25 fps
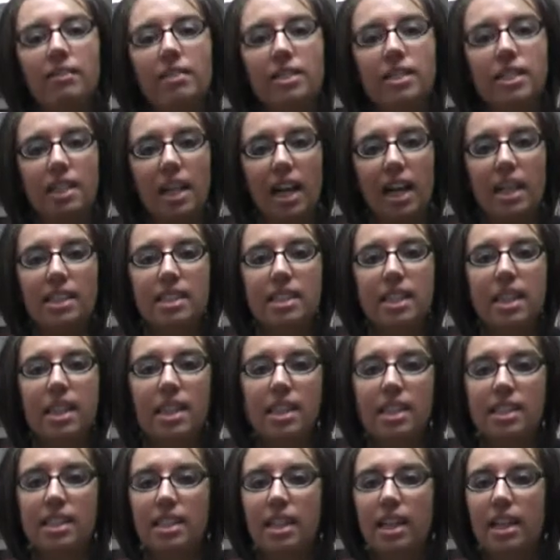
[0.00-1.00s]
of entice
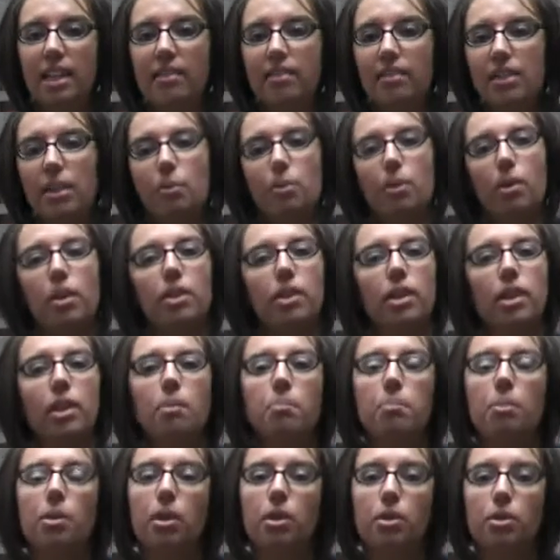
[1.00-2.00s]
kids in if they were on the
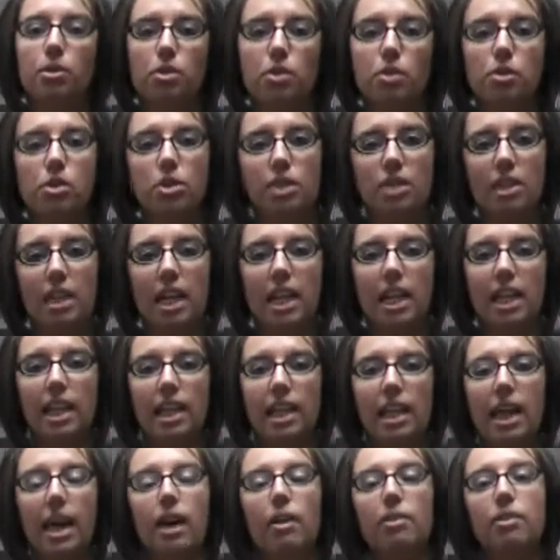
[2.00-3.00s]
computers or just
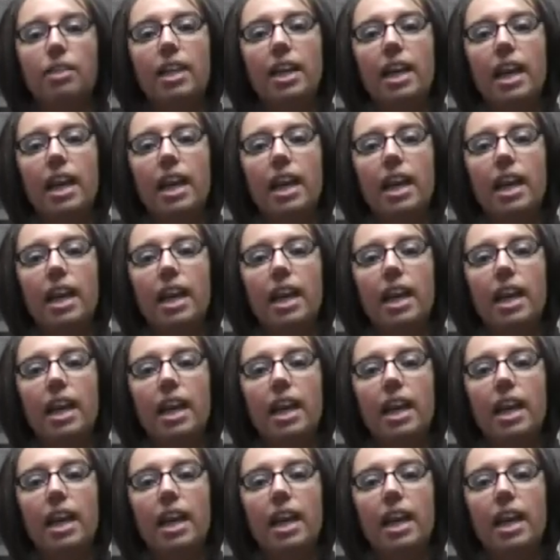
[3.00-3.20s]
hanging out.